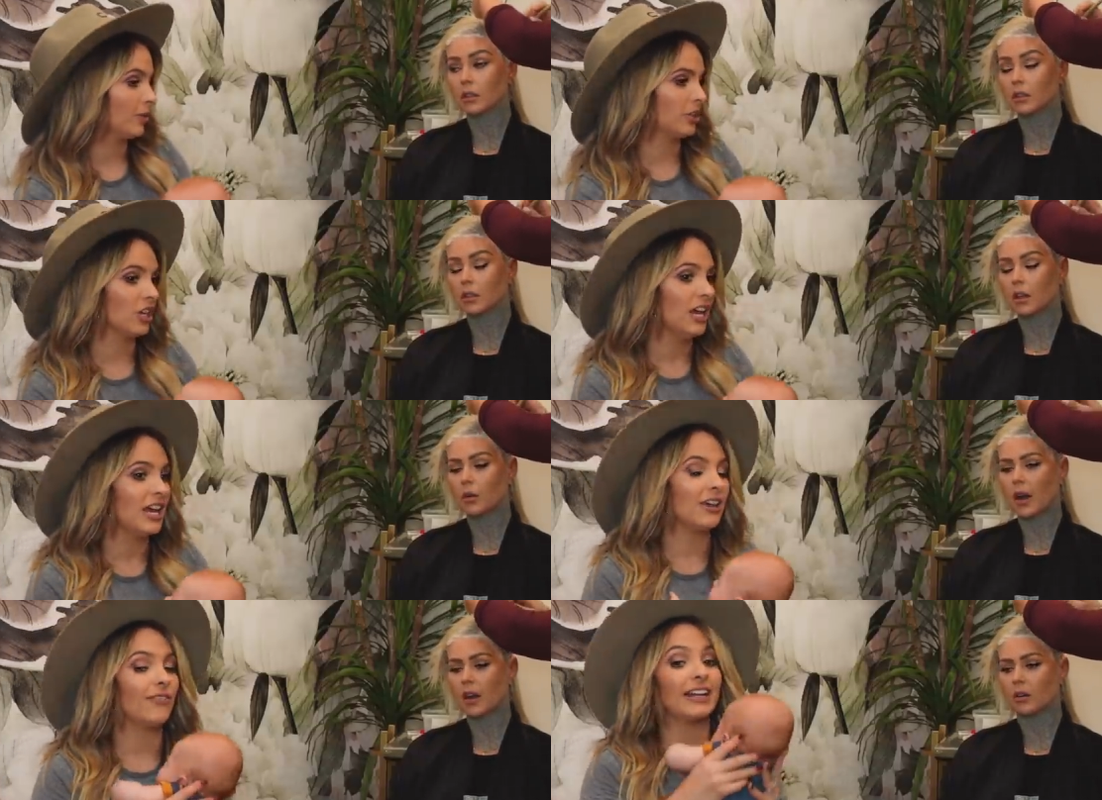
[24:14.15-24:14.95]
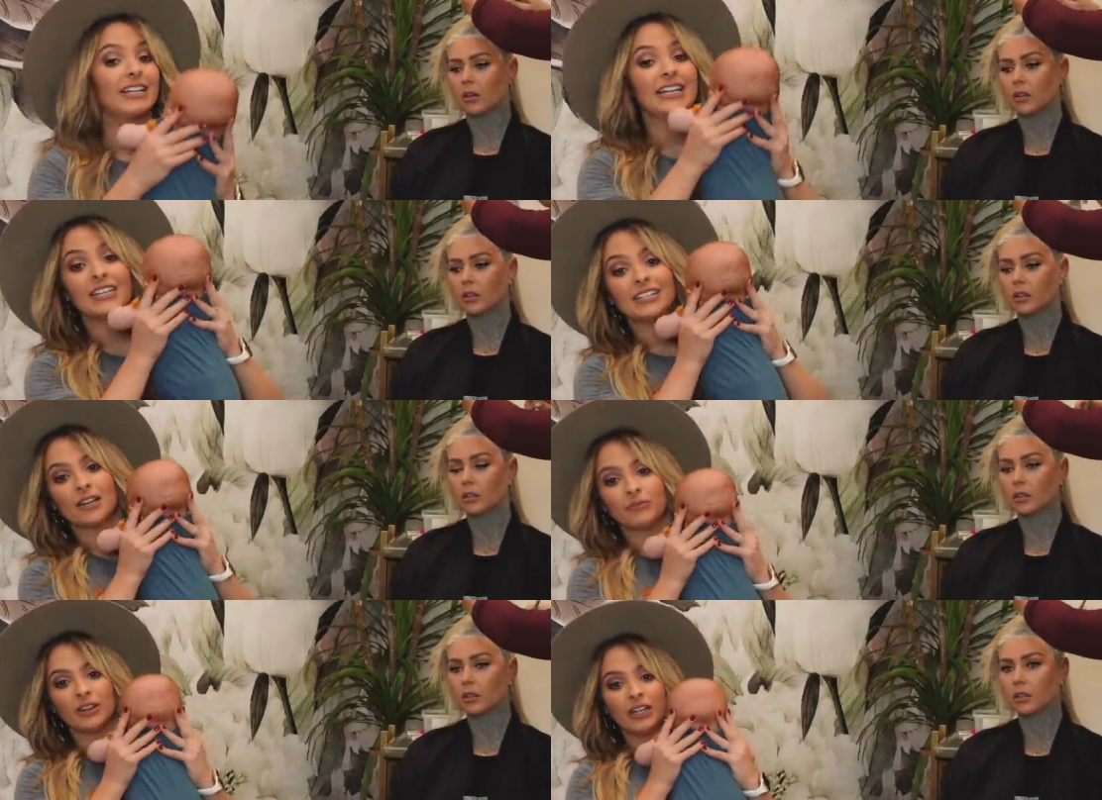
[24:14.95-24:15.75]
Speaker 1: which if I needed
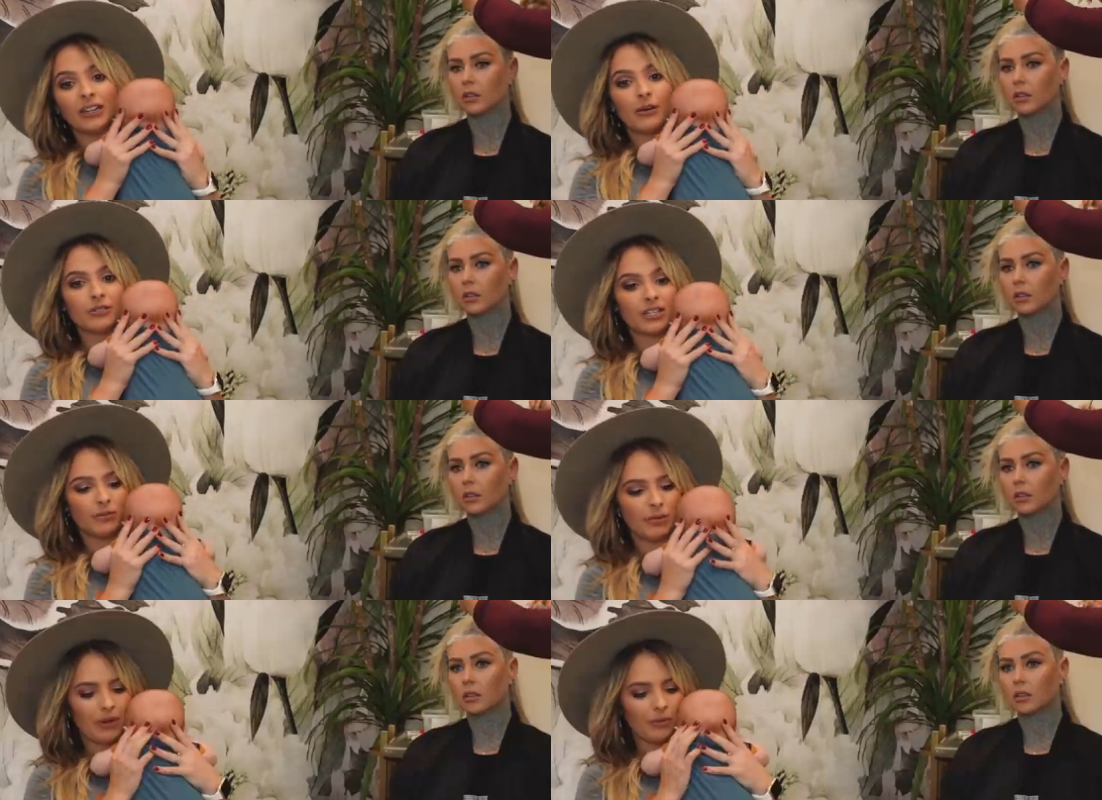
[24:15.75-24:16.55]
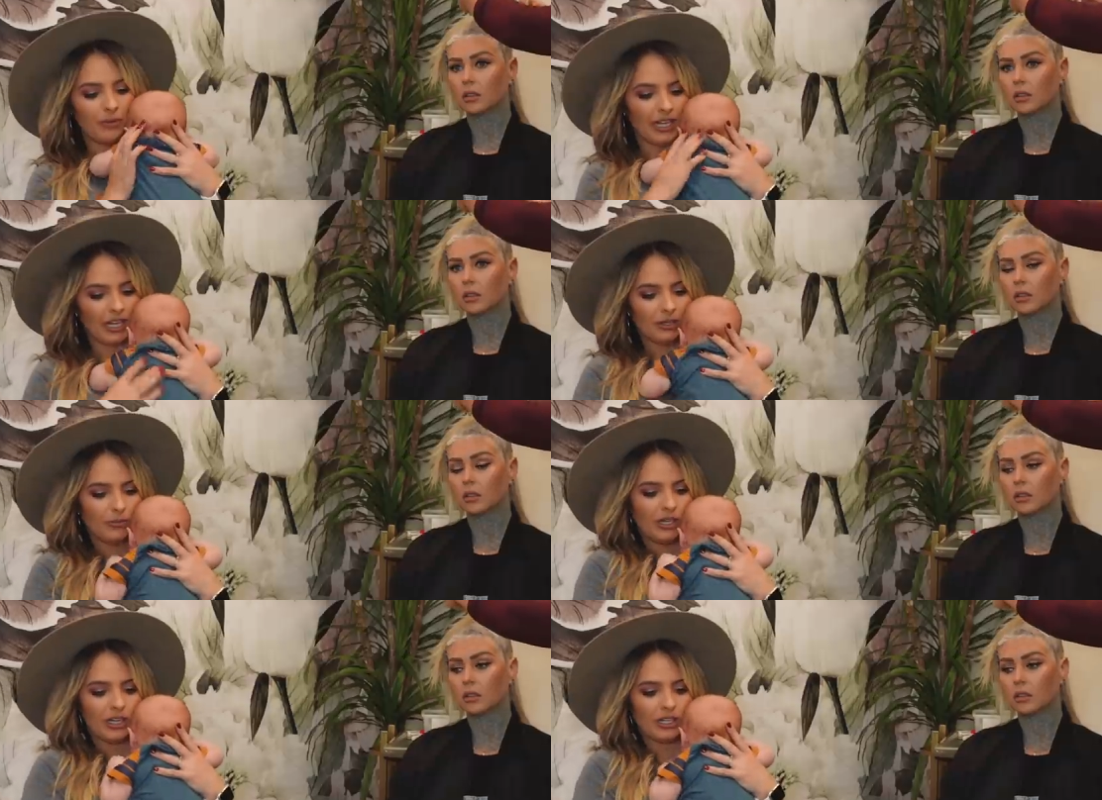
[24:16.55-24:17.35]
something, that was going to be my
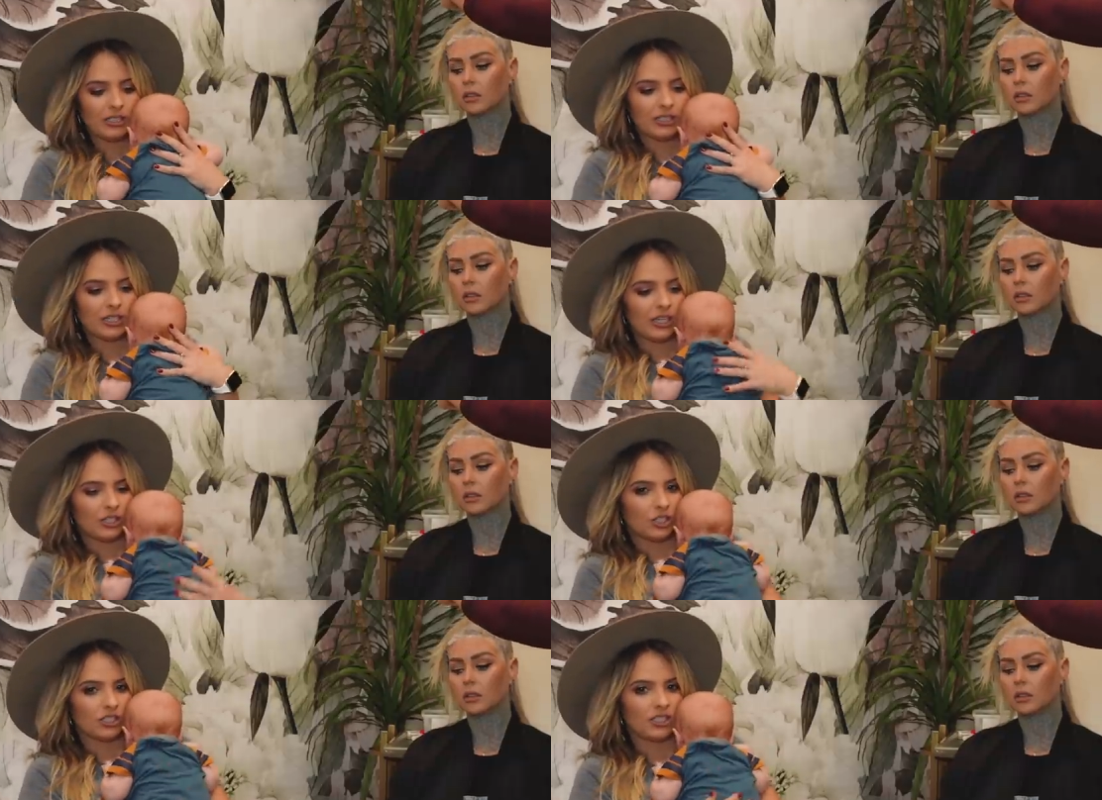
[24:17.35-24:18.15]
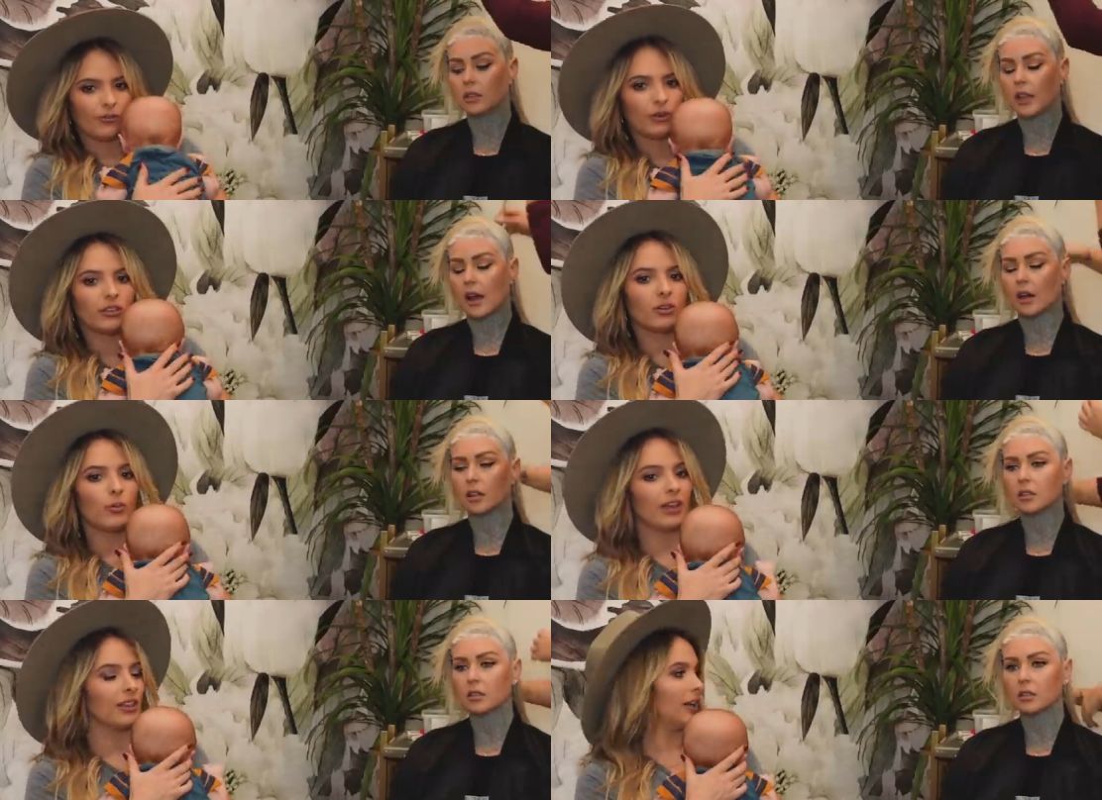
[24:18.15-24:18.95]
plan, because it's just different
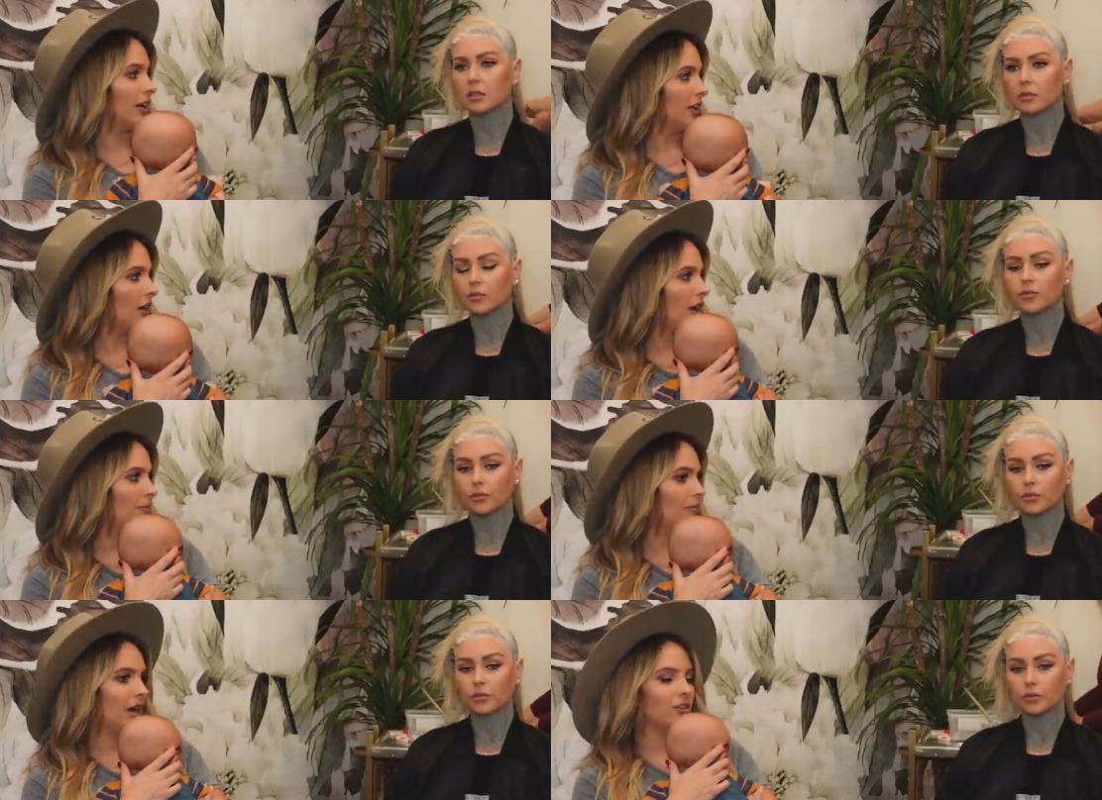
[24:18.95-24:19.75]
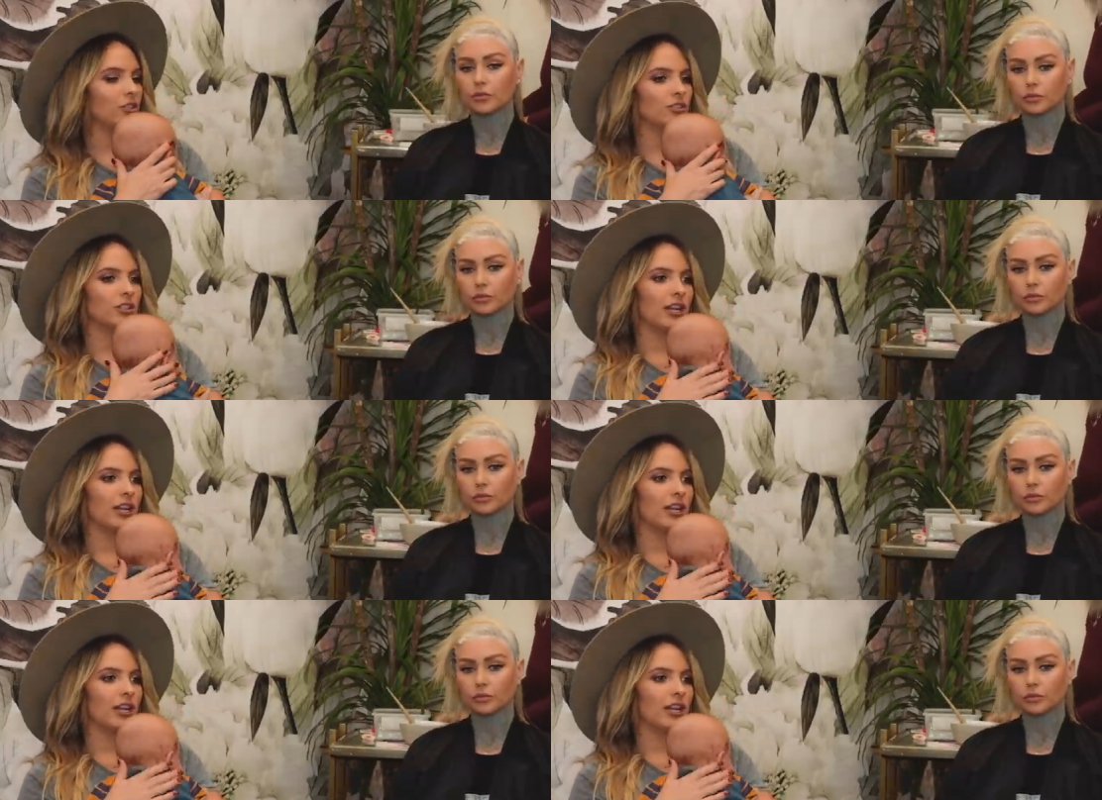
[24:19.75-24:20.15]
the way that it enters